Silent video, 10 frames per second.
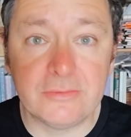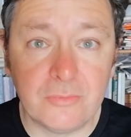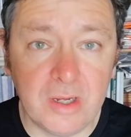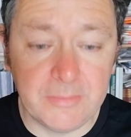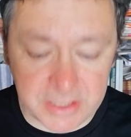
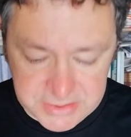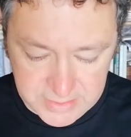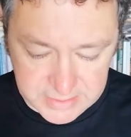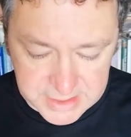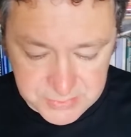Why am I
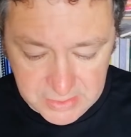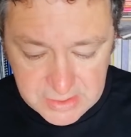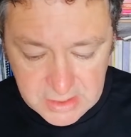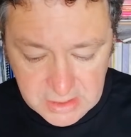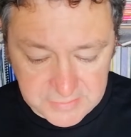doing this?
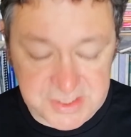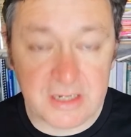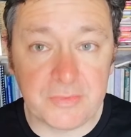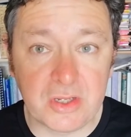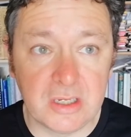Well, I've set
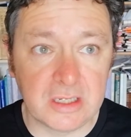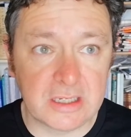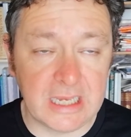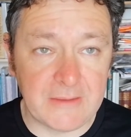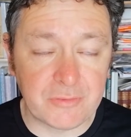up the
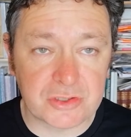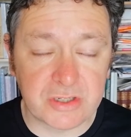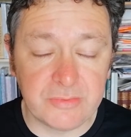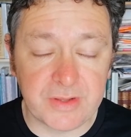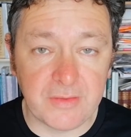
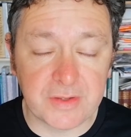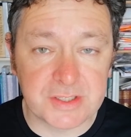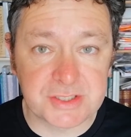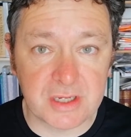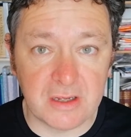collaboratory with others.